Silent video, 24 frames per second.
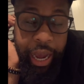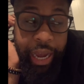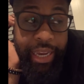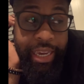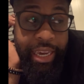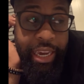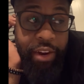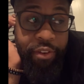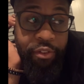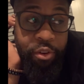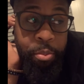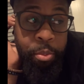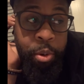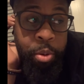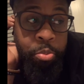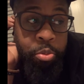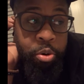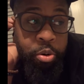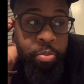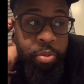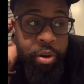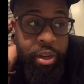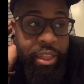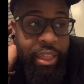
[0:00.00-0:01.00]
I can't
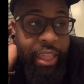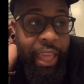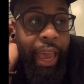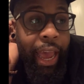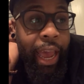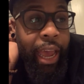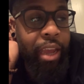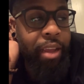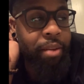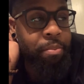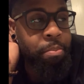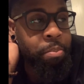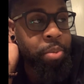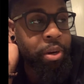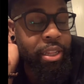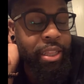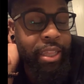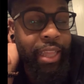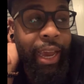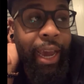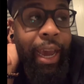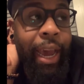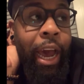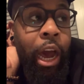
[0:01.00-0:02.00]
remember, but that
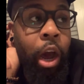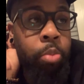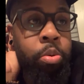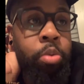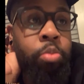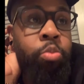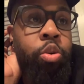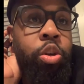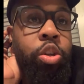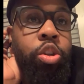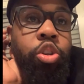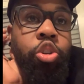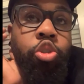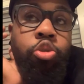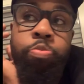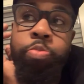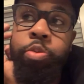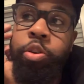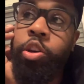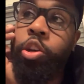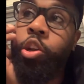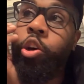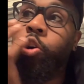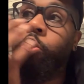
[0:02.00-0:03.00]
album was
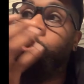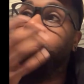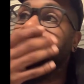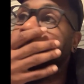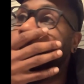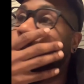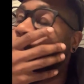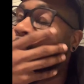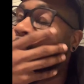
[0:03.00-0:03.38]
super dope.